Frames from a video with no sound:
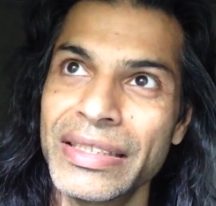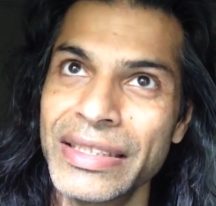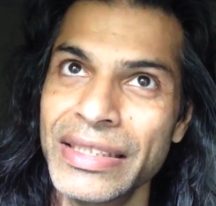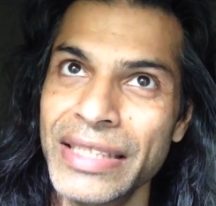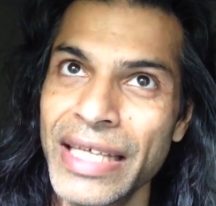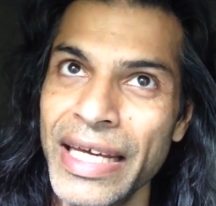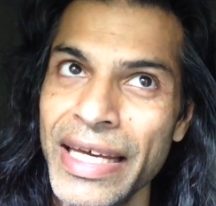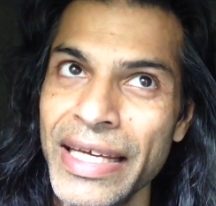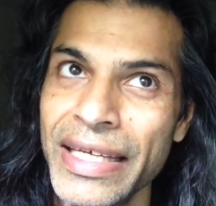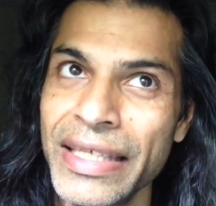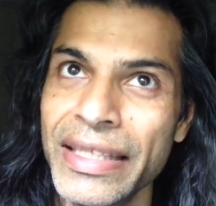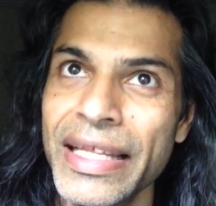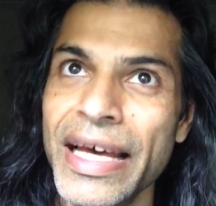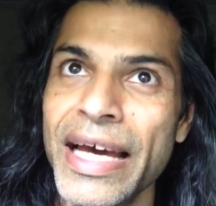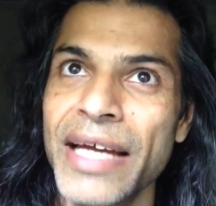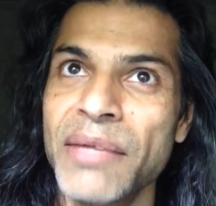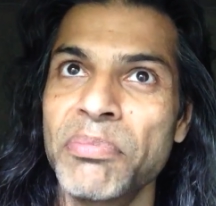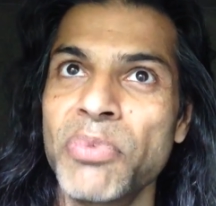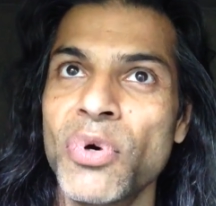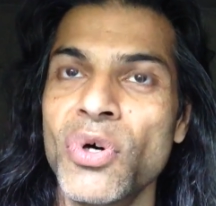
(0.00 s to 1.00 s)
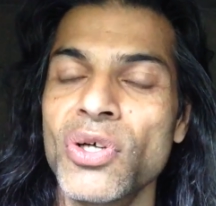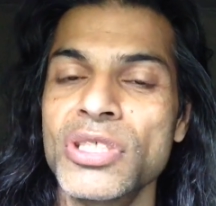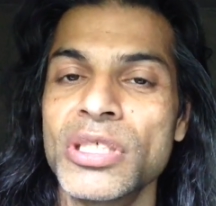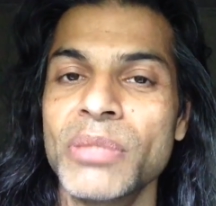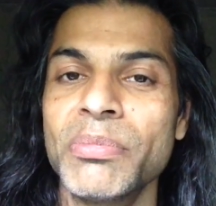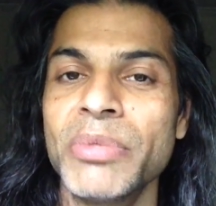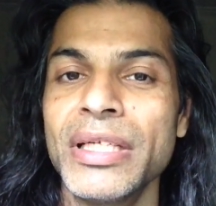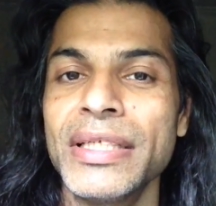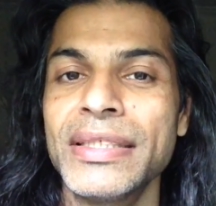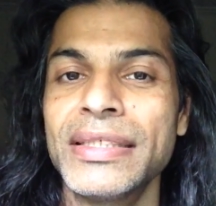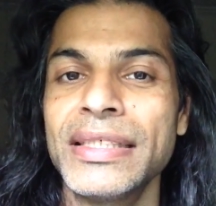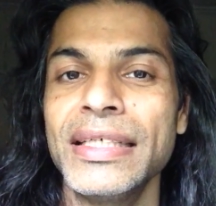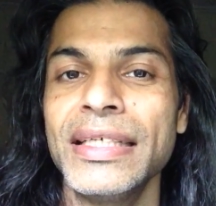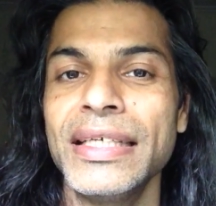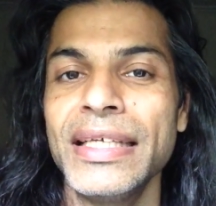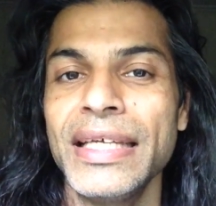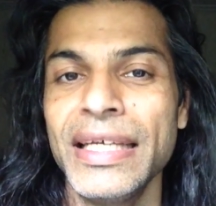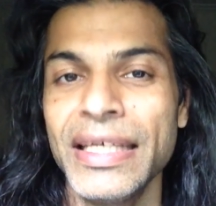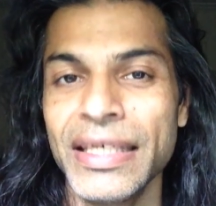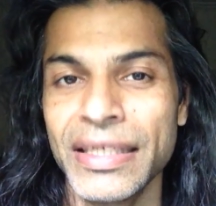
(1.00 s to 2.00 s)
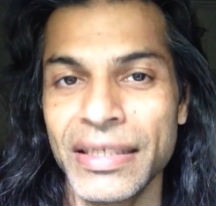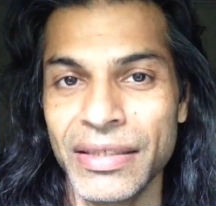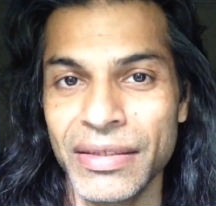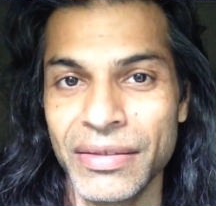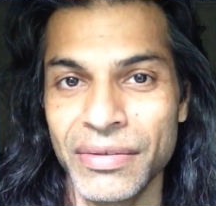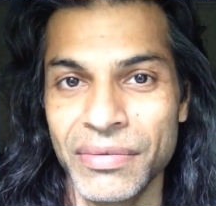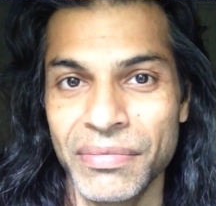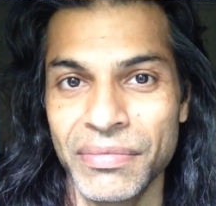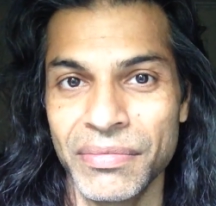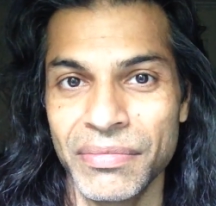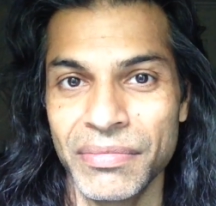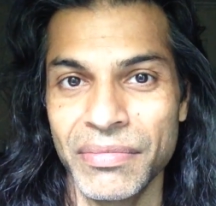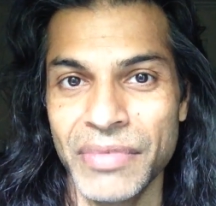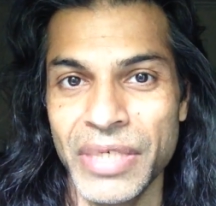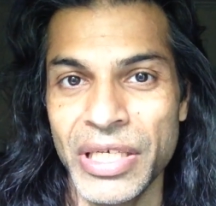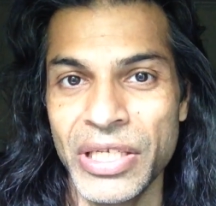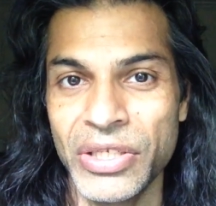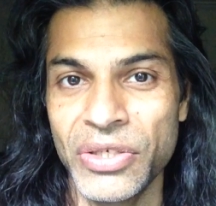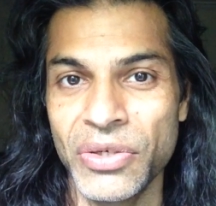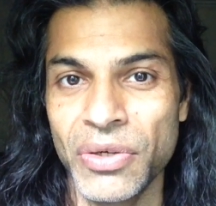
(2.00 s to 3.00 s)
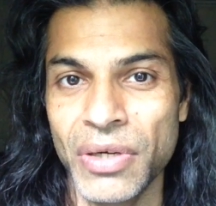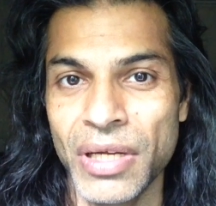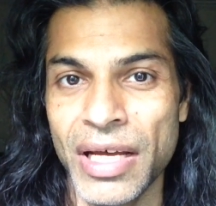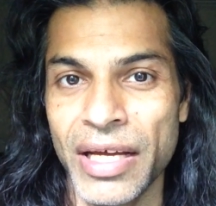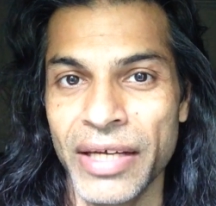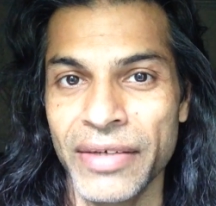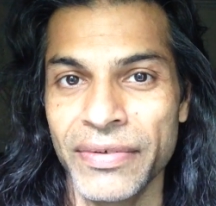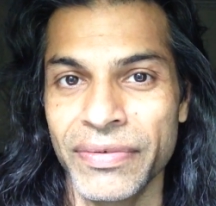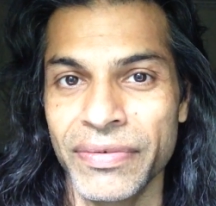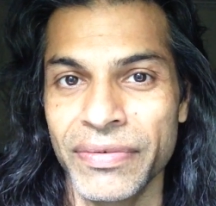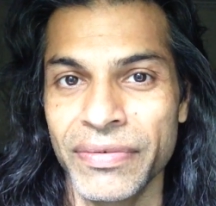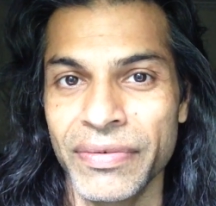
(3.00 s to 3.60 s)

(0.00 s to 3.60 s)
take that possibility in in your life.